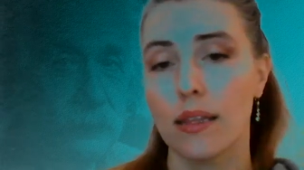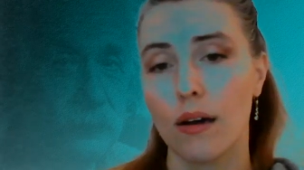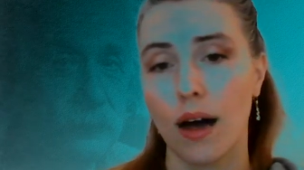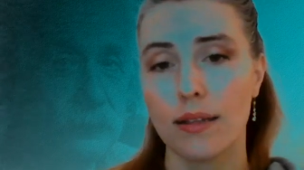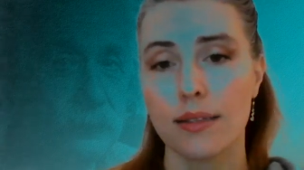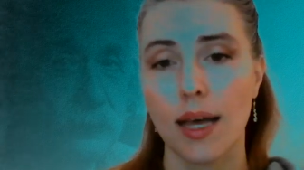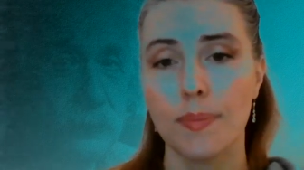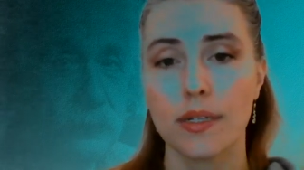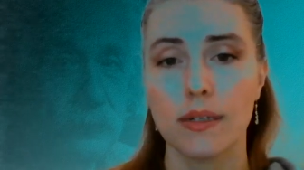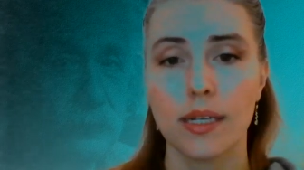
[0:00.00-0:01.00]
the
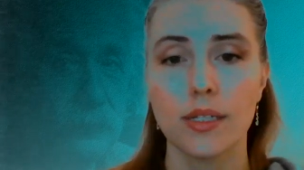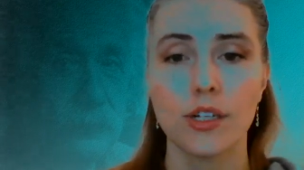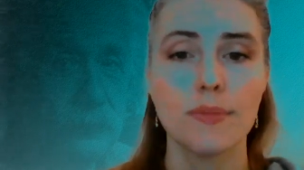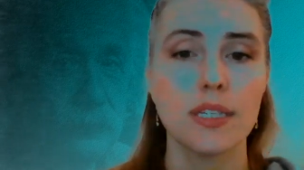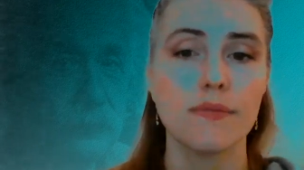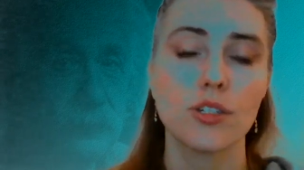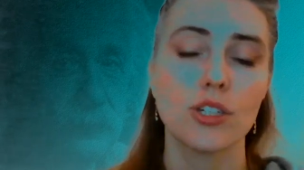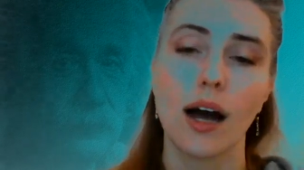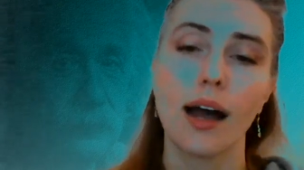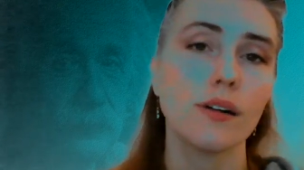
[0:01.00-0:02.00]
concept in terms of a
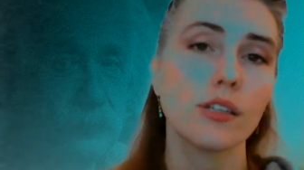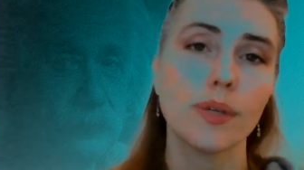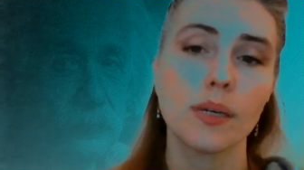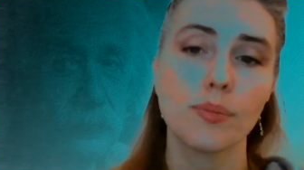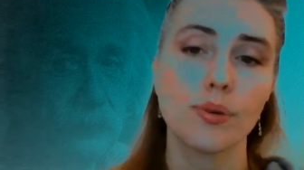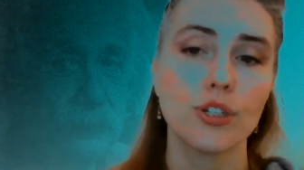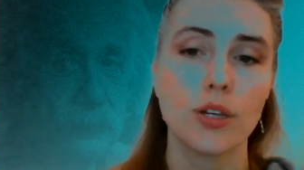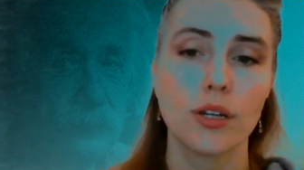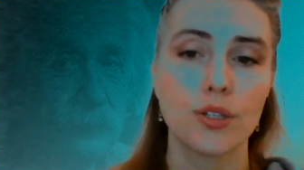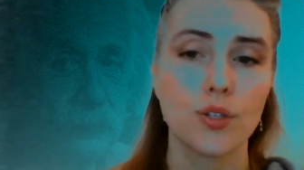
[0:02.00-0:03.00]
child being
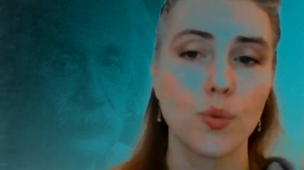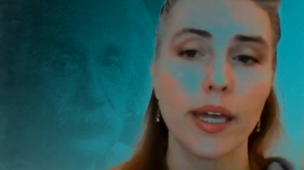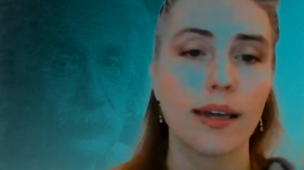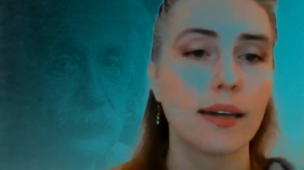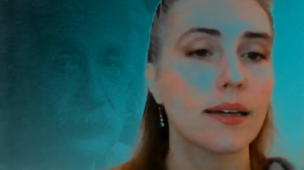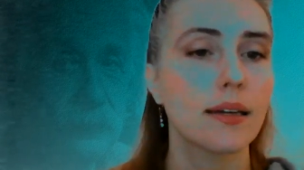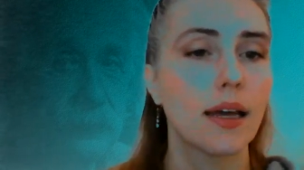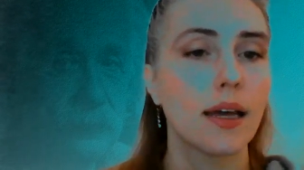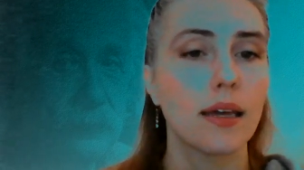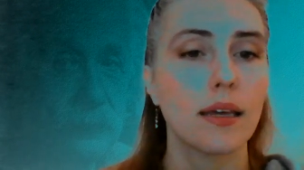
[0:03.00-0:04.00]
pushed on a swing.
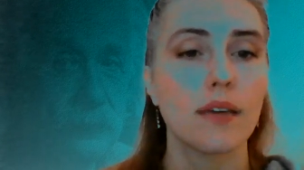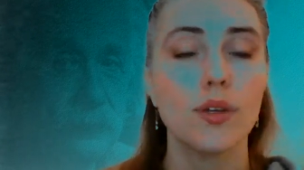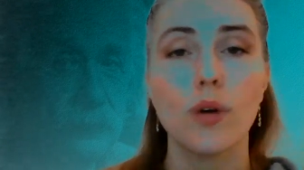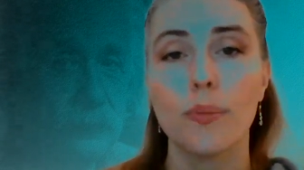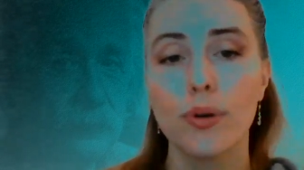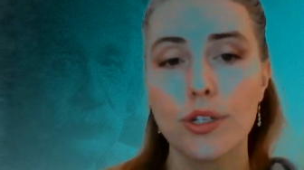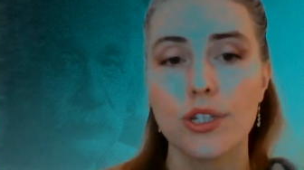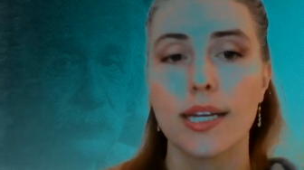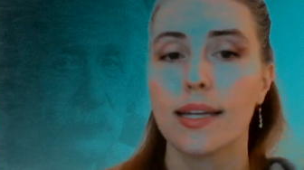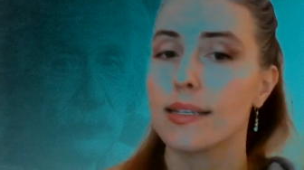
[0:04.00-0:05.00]
If you are
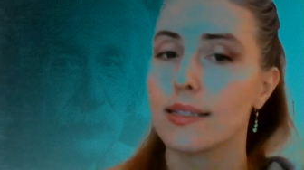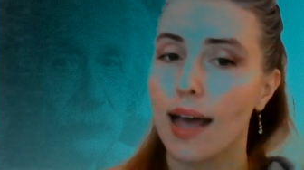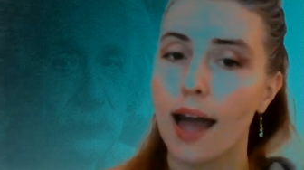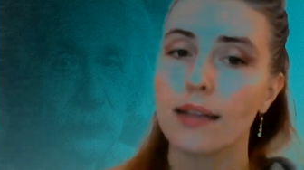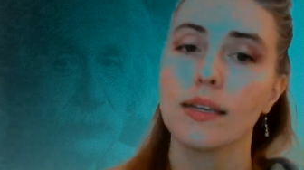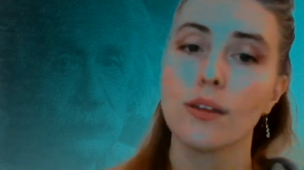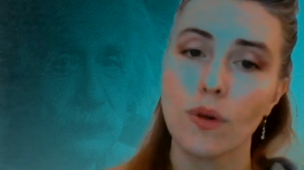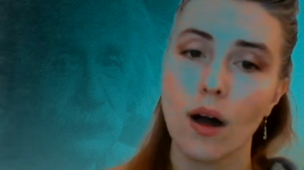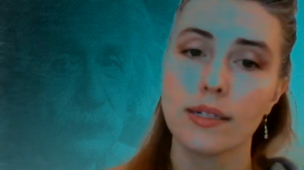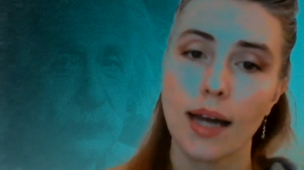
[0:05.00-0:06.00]
pushing at exactly the
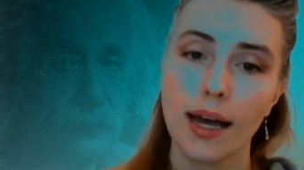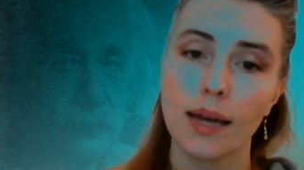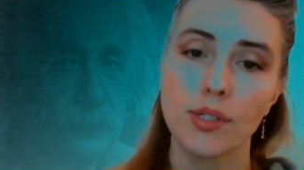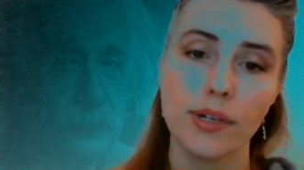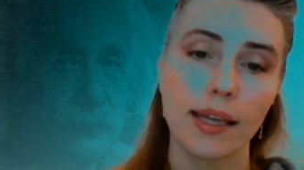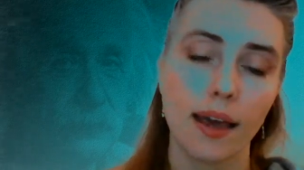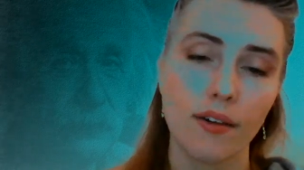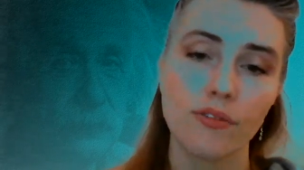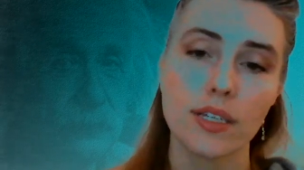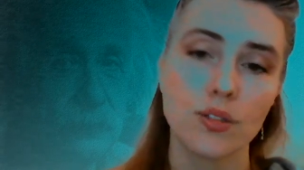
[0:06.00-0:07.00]
wrong time during
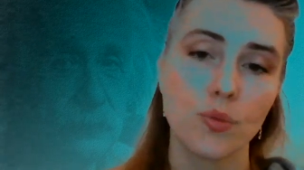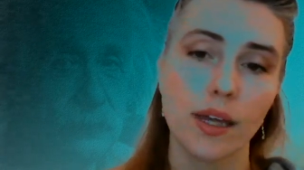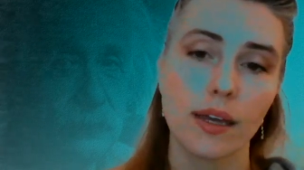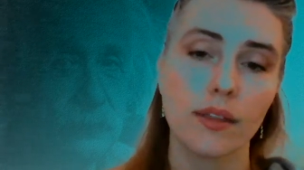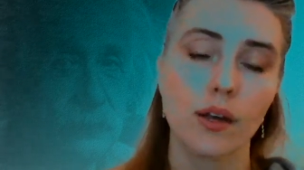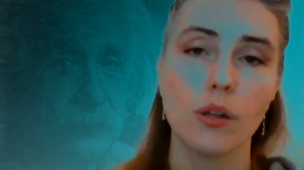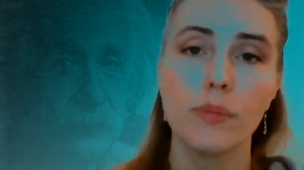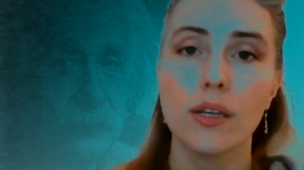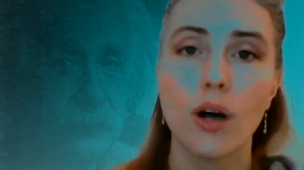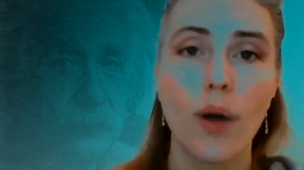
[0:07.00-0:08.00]
every swing, there will
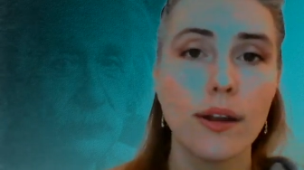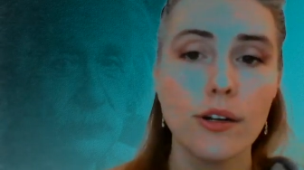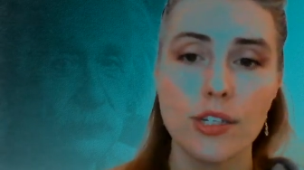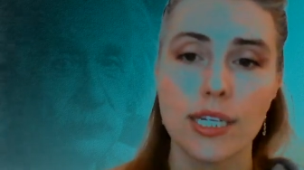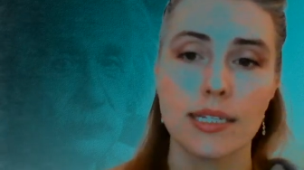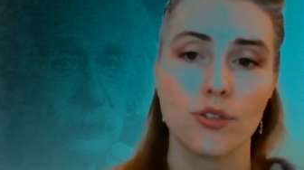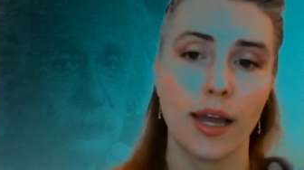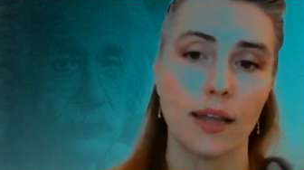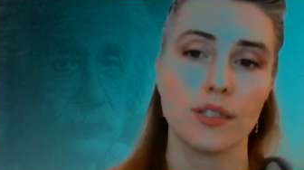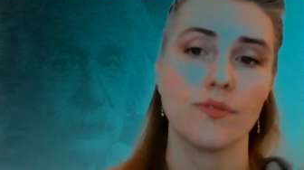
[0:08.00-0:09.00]
be no energy
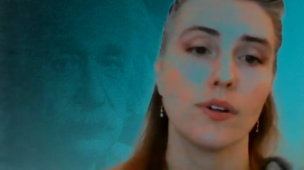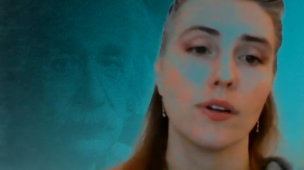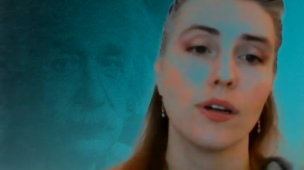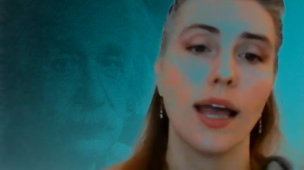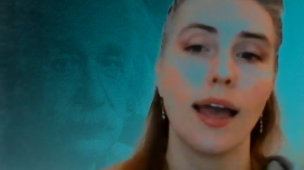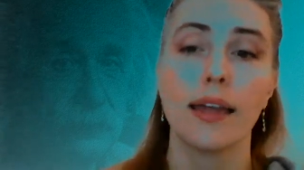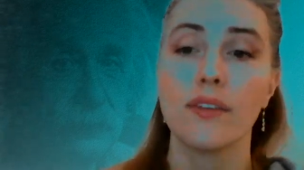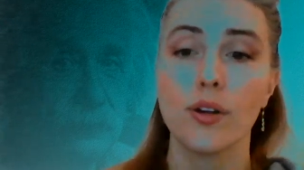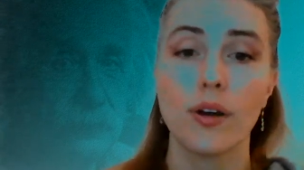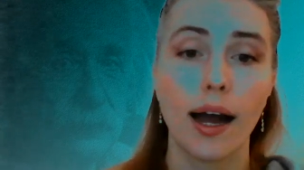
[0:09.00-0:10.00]
transfer. And
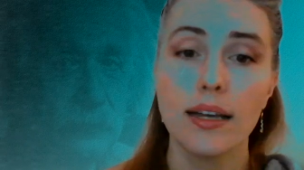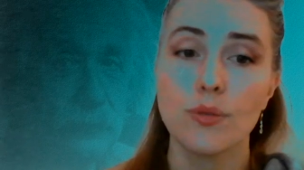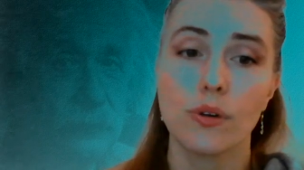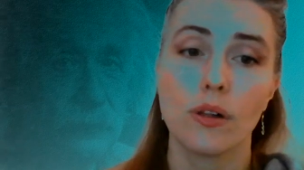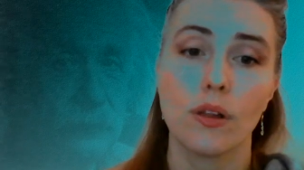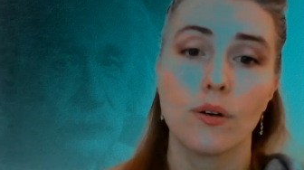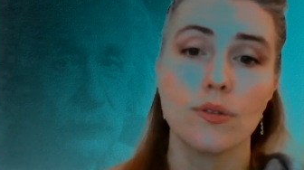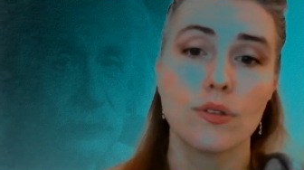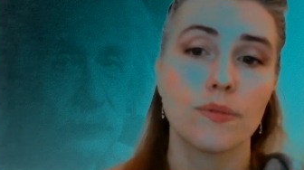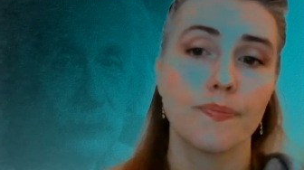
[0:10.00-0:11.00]
if your eyes were
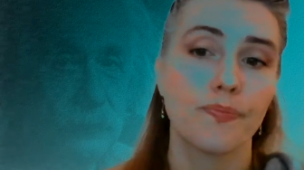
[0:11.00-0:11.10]
closed,